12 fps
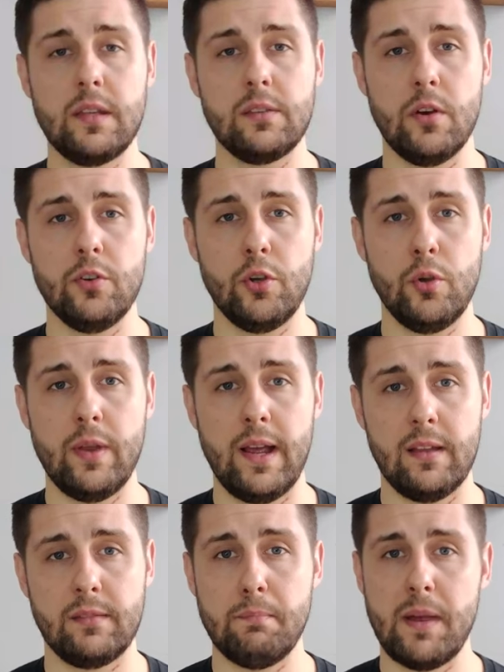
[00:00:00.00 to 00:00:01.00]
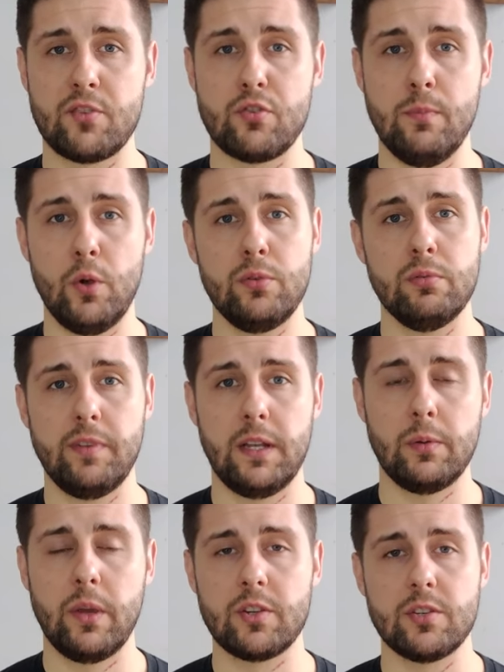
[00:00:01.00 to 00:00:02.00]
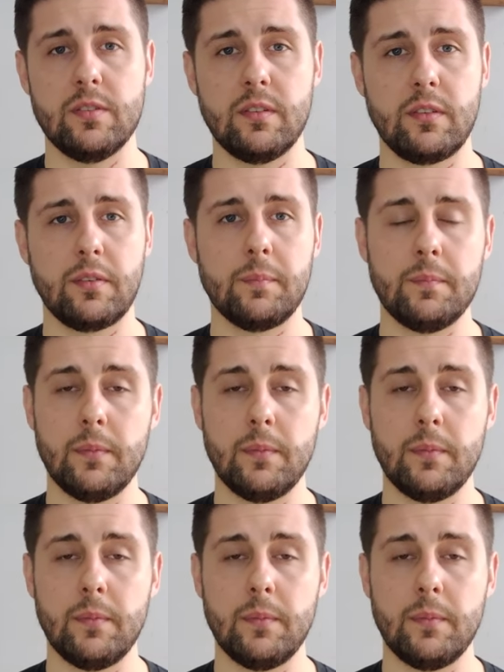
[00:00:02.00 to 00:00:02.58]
These are known as matrimonial valuations.